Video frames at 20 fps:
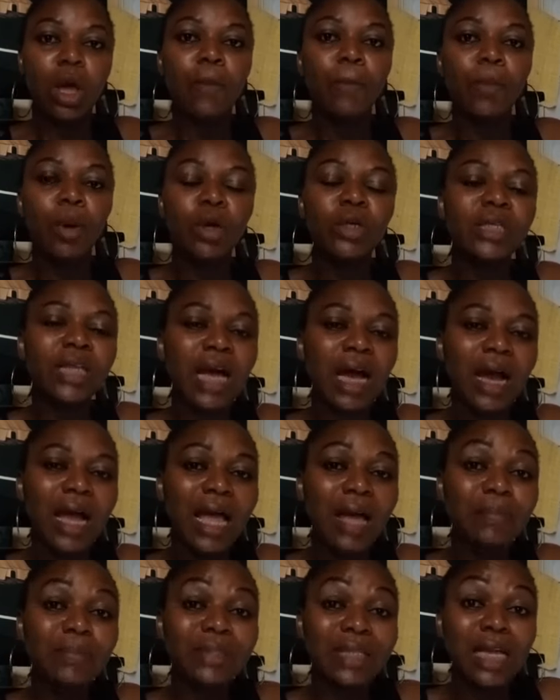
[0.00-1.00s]
But now
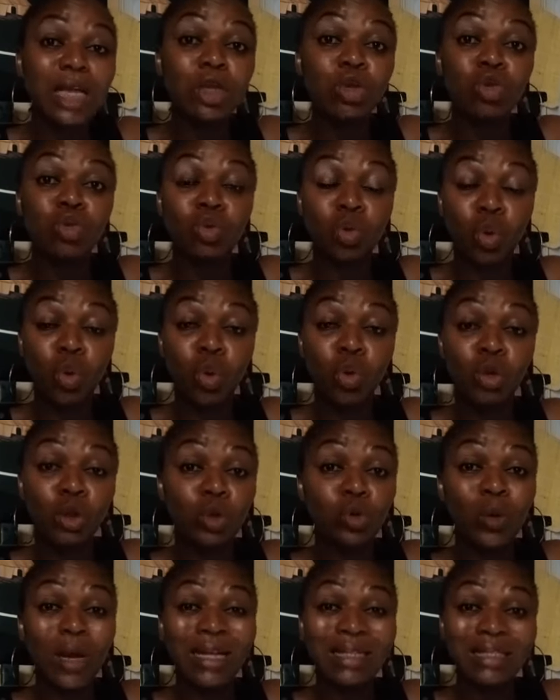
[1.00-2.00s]
I am saying, no,
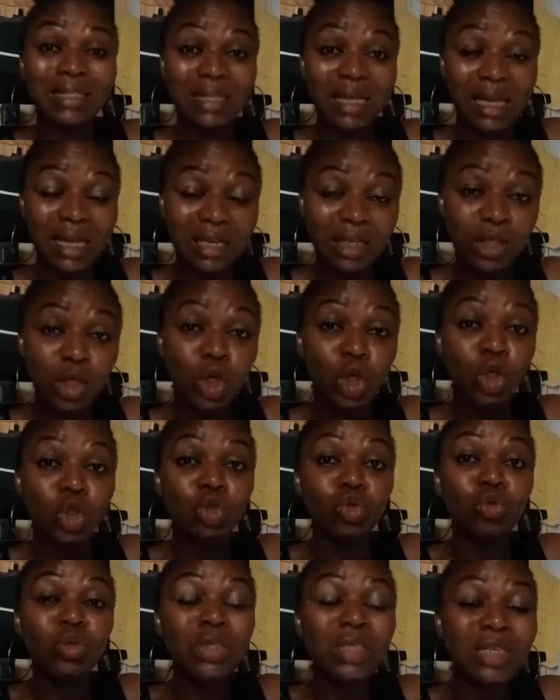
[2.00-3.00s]
you are 10.
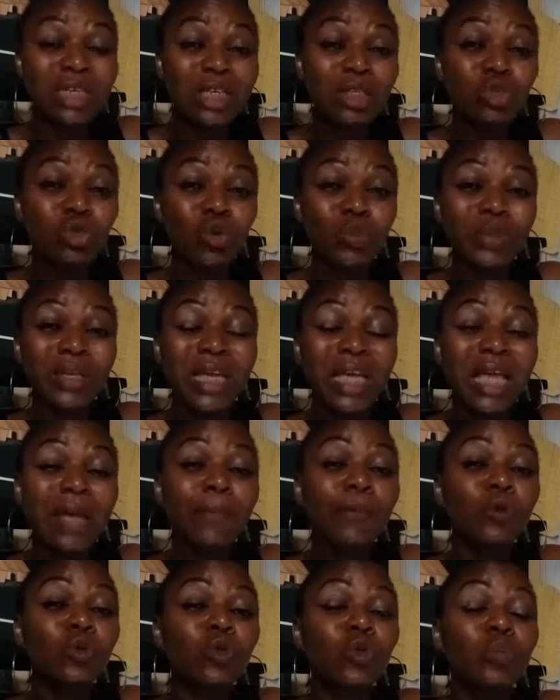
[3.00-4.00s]
You need to be
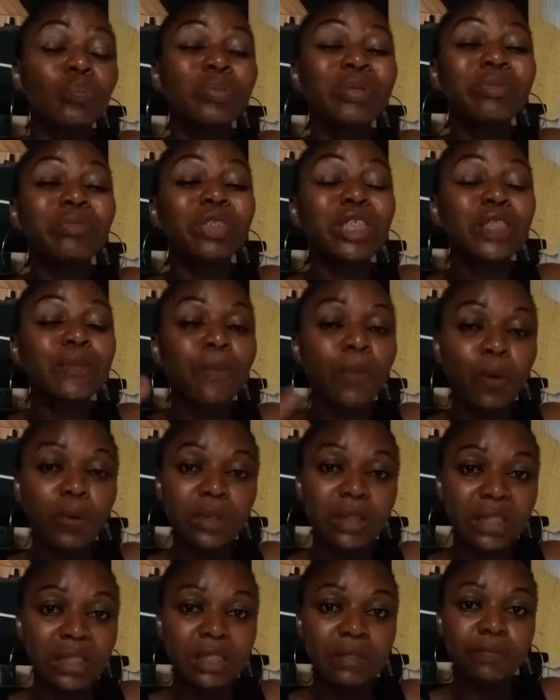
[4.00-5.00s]
able to be
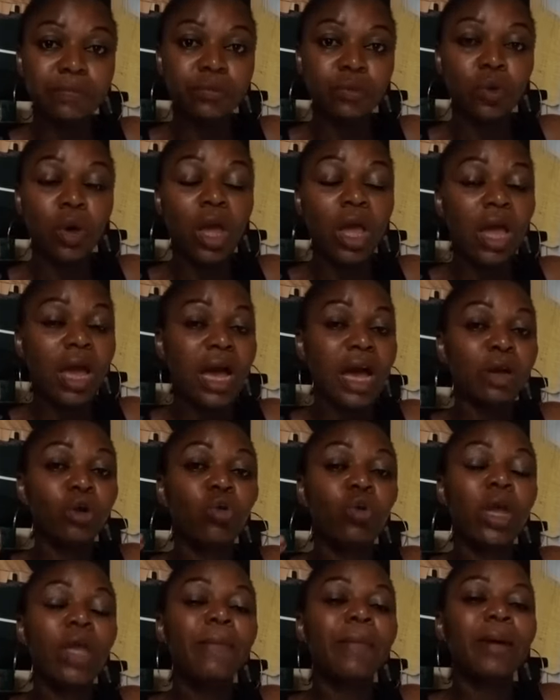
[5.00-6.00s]
responsible.
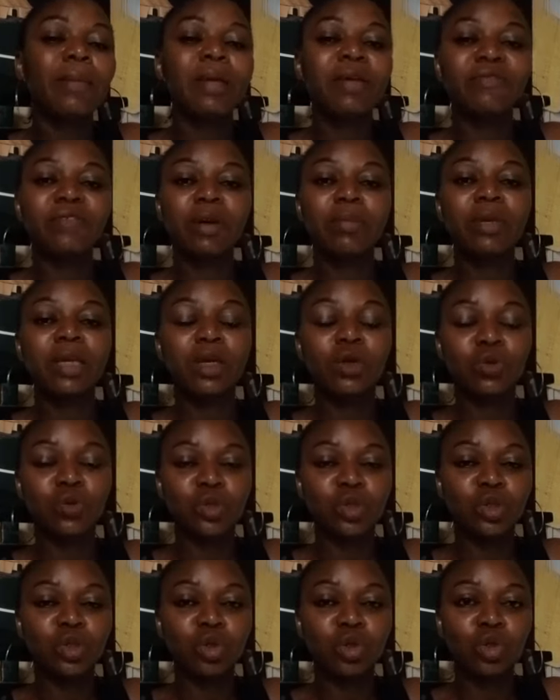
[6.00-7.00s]
And going by my family
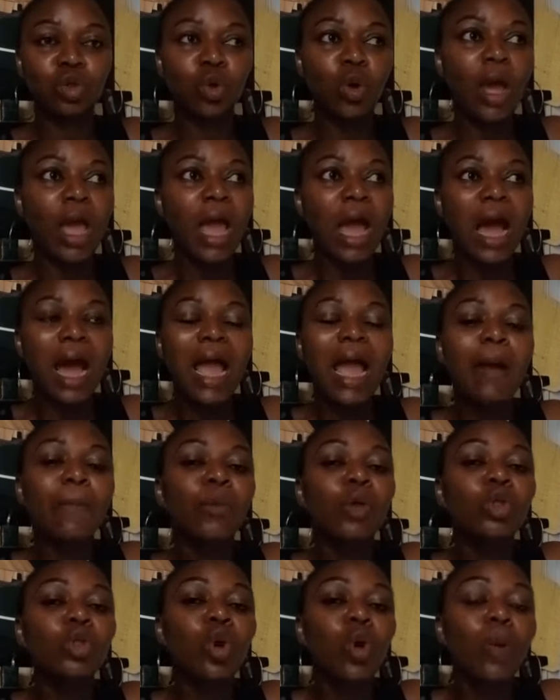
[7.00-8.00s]
constitution, I
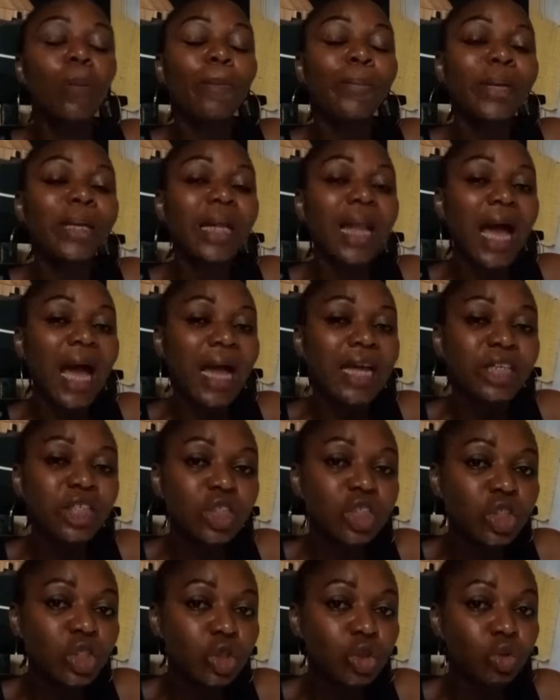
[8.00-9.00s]
am not
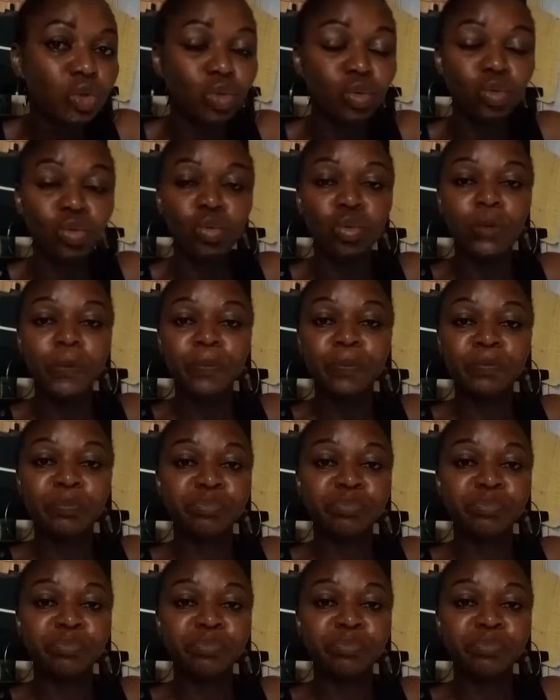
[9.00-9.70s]
obliged to